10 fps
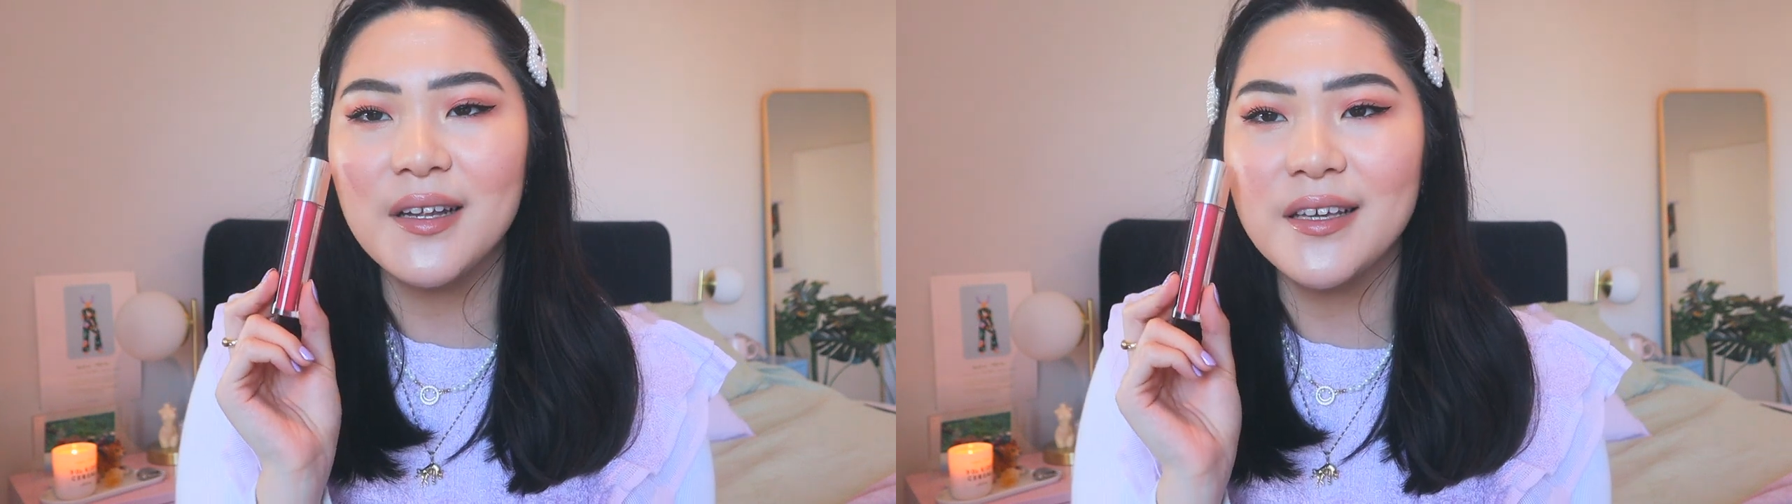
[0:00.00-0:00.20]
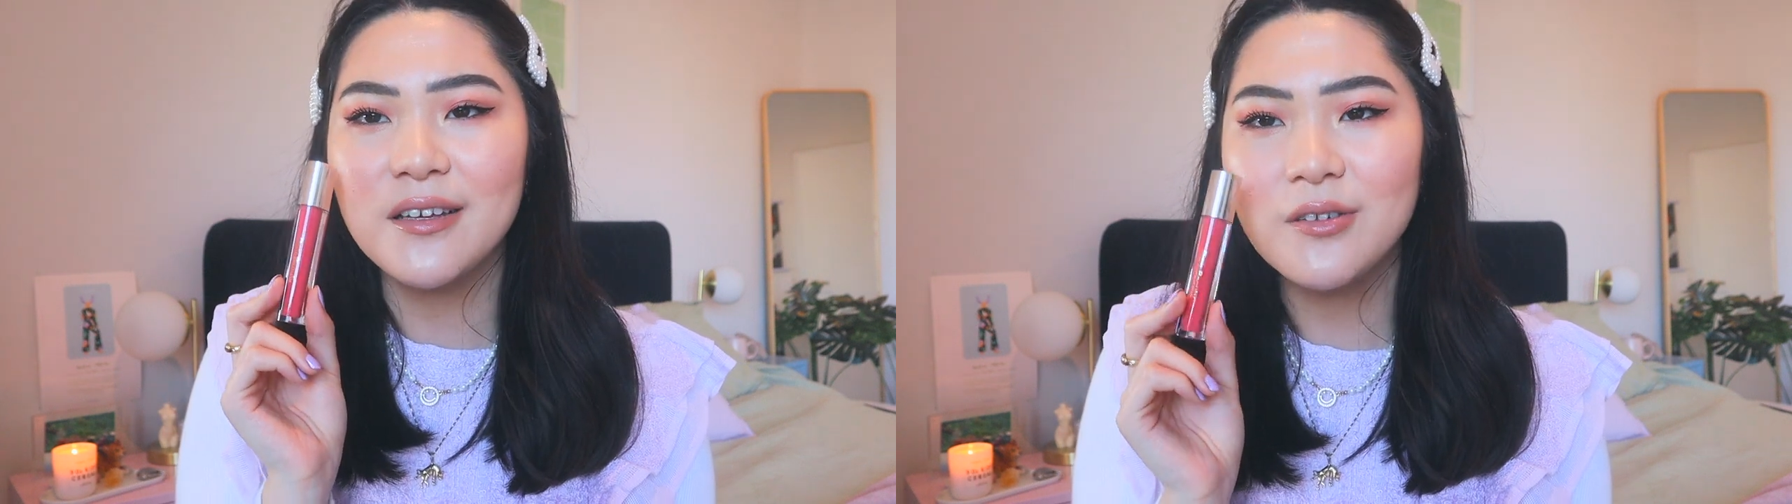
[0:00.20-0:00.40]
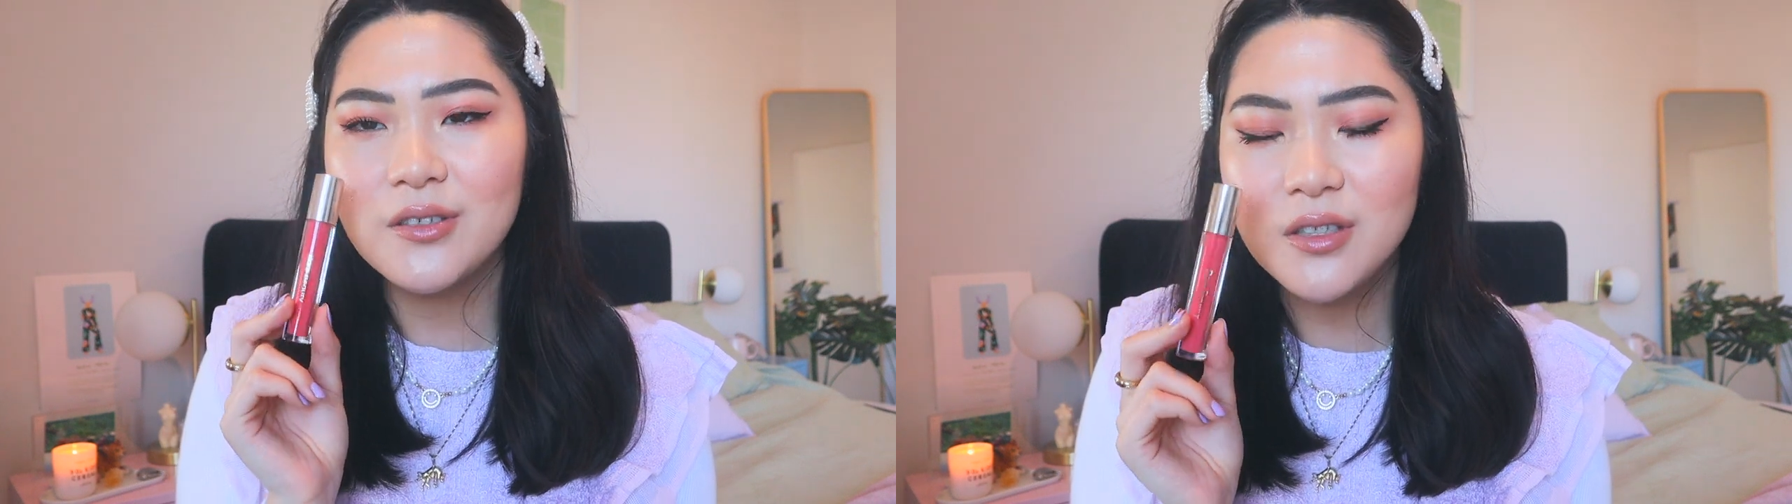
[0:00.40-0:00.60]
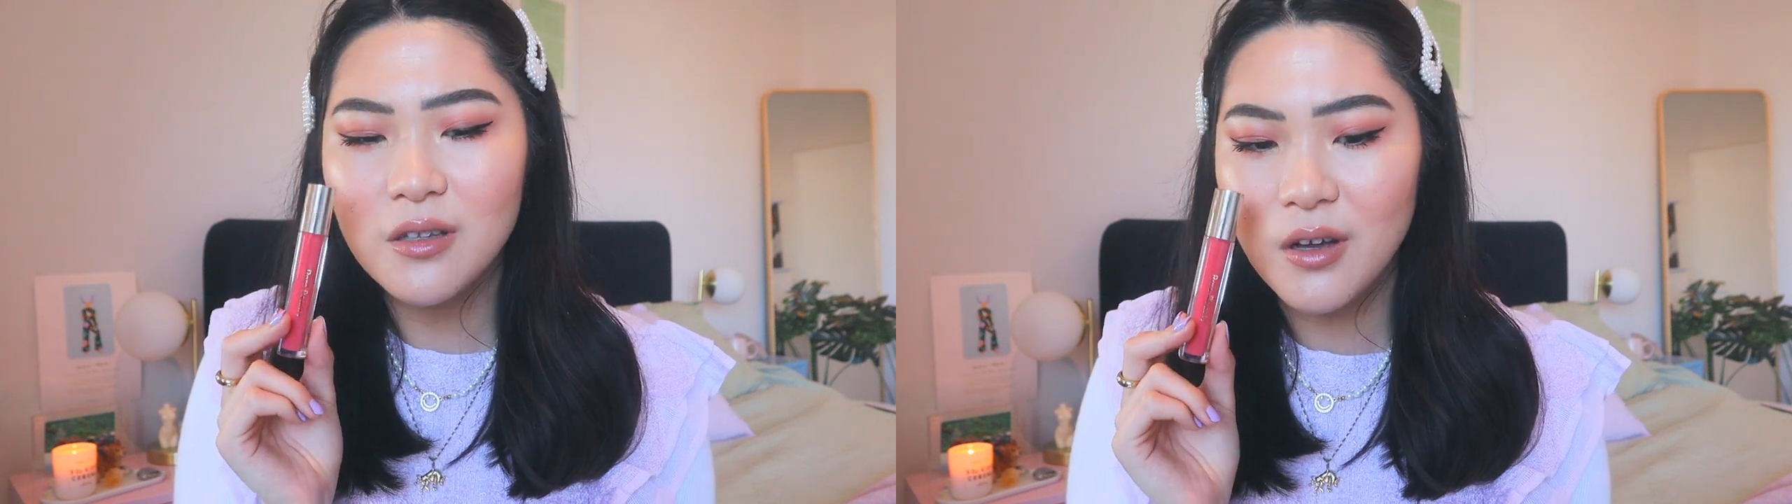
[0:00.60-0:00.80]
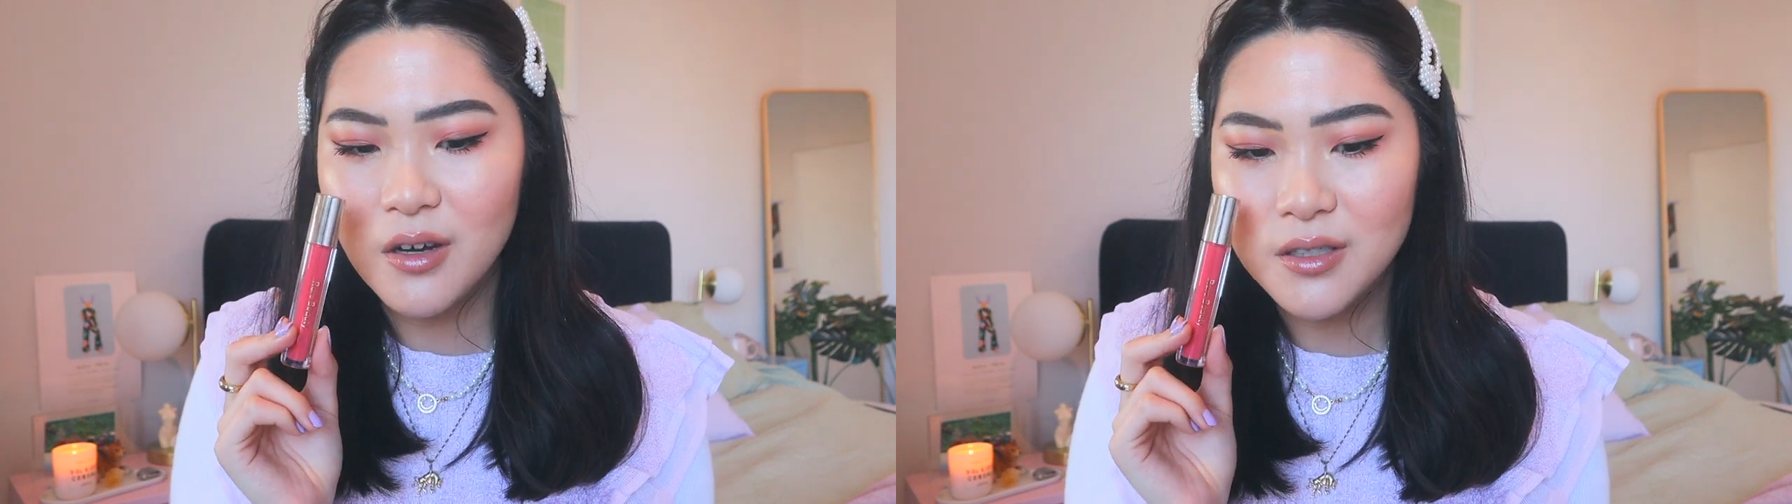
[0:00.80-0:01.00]
like it looks
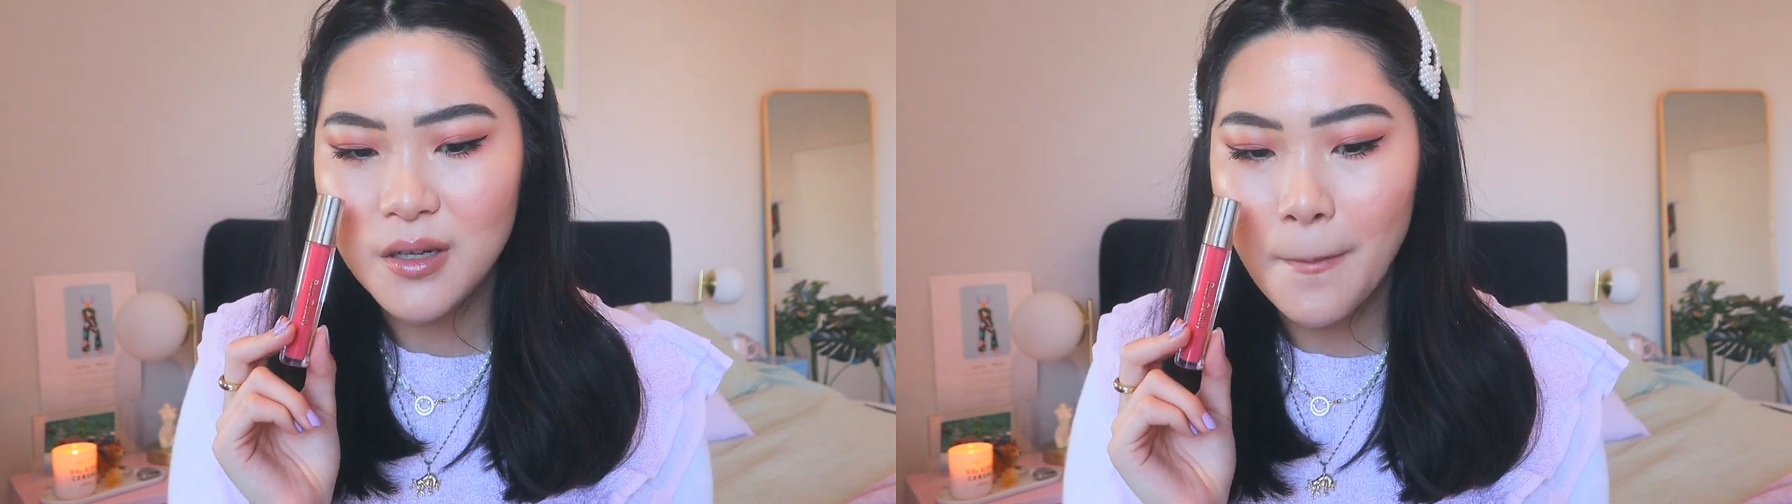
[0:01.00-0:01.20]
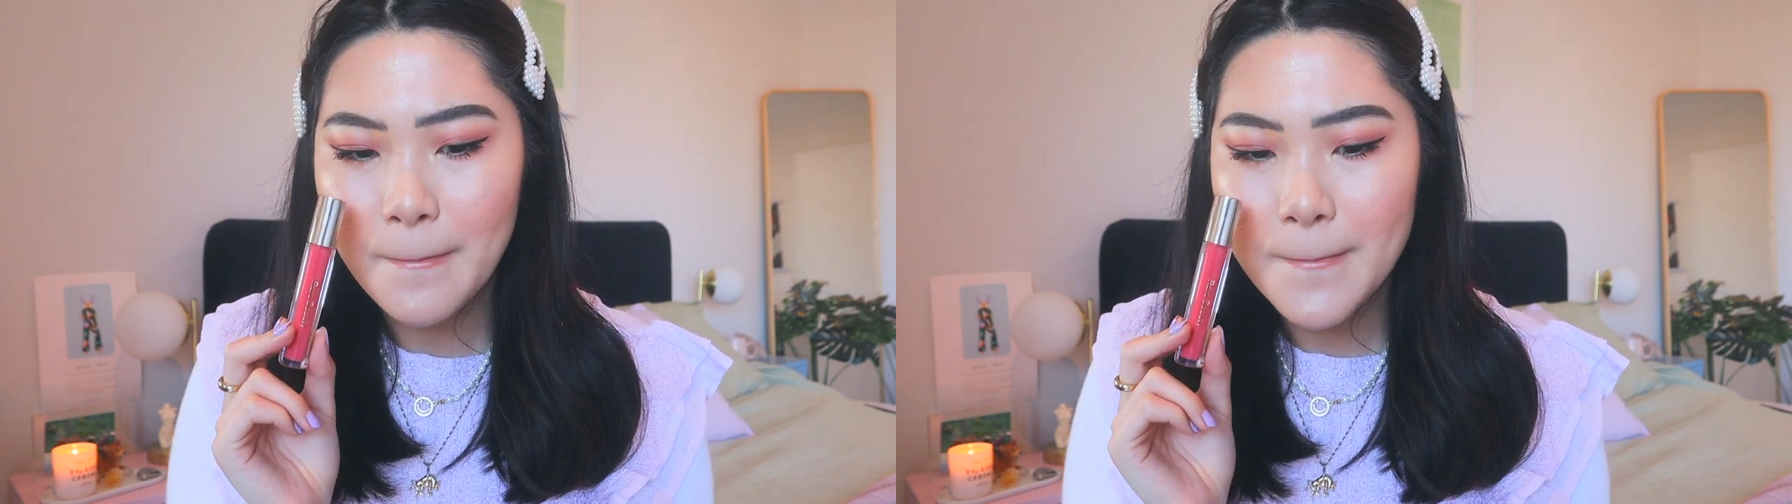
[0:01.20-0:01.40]
a lot